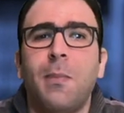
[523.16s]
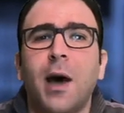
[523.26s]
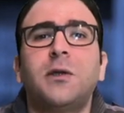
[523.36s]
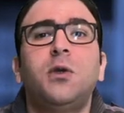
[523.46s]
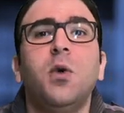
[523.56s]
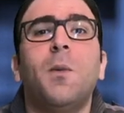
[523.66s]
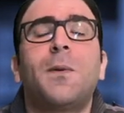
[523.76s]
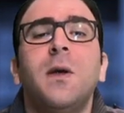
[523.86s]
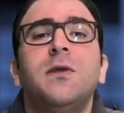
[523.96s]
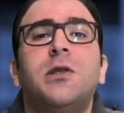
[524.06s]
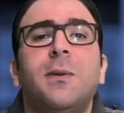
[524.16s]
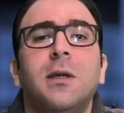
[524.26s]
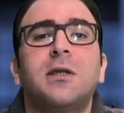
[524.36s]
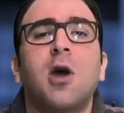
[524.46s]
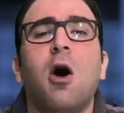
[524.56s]
but 2
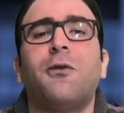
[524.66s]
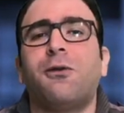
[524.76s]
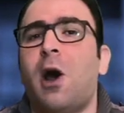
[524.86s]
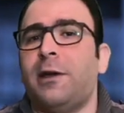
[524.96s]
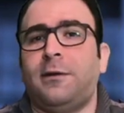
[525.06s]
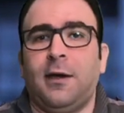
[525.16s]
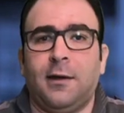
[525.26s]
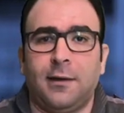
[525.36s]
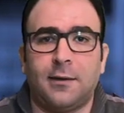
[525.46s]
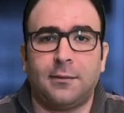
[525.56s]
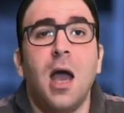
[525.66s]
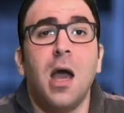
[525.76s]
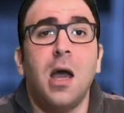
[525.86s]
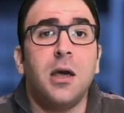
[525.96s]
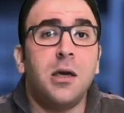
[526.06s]
principles of writing.
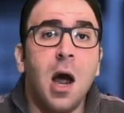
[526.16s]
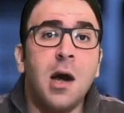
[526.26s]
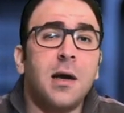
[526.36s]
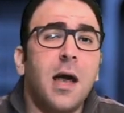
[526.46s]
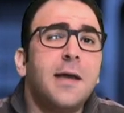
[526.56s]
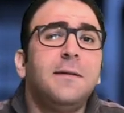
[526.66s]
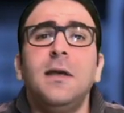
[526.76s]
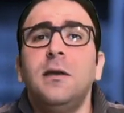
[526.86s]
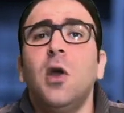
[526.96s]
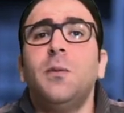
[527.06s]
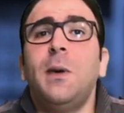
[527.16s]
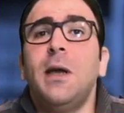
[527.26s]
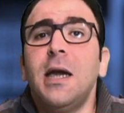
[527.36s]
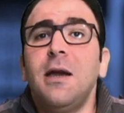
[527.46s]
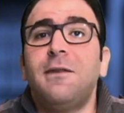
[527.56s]
Young did not
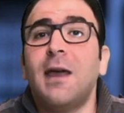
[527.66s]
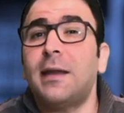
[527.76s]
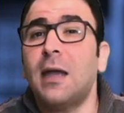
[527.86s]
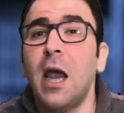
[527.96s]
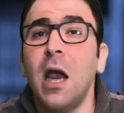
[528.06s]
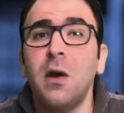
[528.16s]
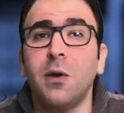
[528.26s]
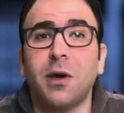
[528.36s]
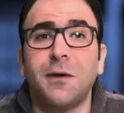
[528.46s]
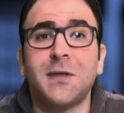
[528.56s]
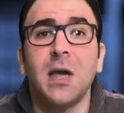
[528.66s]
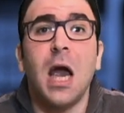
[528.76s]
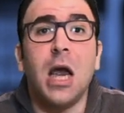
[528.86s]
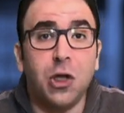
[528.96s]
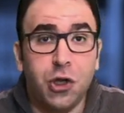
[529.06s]
believe that hieroglyphs
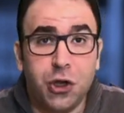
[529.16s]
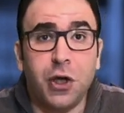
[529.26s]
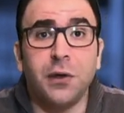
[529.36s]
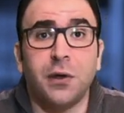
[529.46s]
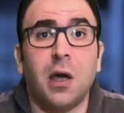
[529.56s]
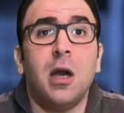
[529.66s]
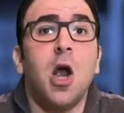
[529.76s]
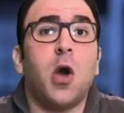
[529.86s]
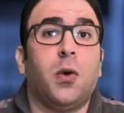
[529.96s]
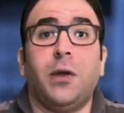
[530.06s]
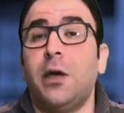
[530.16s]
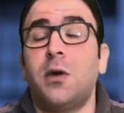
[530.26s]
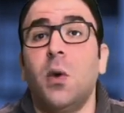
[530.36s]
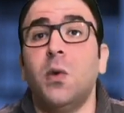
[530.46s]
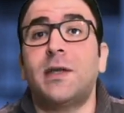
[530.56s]
in general could
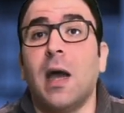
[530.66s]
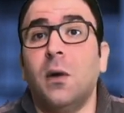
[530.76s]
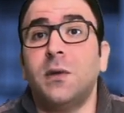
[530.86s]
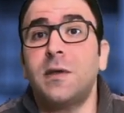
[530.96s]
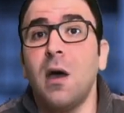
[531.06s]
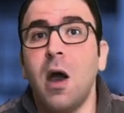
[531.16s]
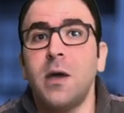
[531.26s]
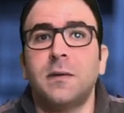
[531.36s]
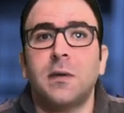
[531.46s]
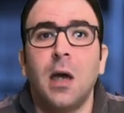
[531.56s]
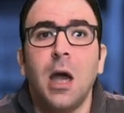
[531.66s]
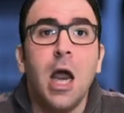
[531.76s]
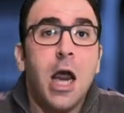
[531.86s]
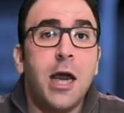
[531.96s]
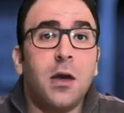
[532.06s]
include sound signs.
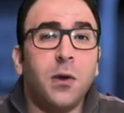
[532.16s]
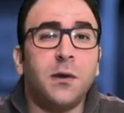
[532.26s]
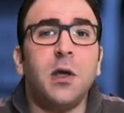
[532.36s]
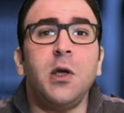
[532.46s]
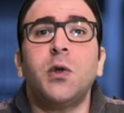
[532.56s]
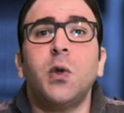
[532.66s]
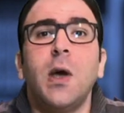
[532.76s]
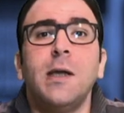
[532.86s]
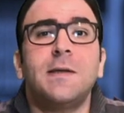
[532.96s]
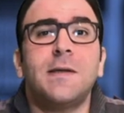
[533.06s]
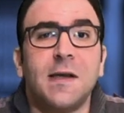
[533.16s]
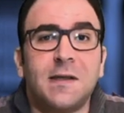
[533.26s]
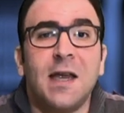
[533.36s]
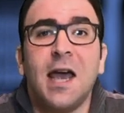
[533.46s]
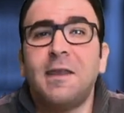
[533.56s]
He continued to insist
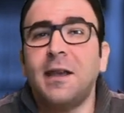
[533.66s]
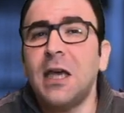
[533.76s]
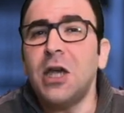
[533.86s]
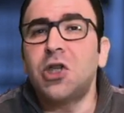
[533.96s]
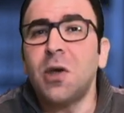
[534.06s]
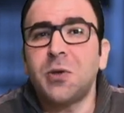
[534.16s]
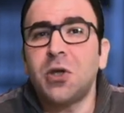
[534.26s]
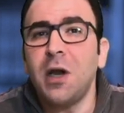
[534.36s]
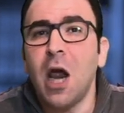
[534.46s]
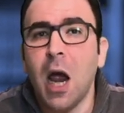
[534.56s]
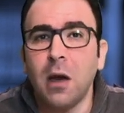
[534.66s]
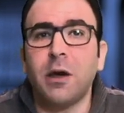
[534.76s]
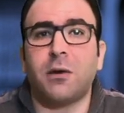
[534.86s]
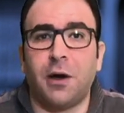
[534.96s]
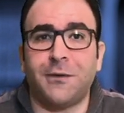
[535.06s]
that Egyptian
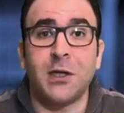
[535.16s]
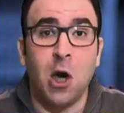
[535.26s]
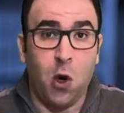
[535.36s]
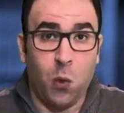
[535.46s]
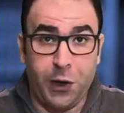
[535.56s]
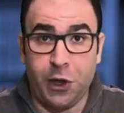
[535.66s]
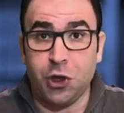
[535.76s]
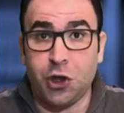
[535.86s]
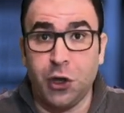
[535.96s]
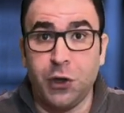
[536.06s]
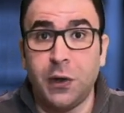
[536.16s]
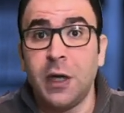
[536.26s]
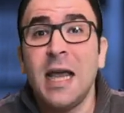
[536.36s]
hieroglyphs were in general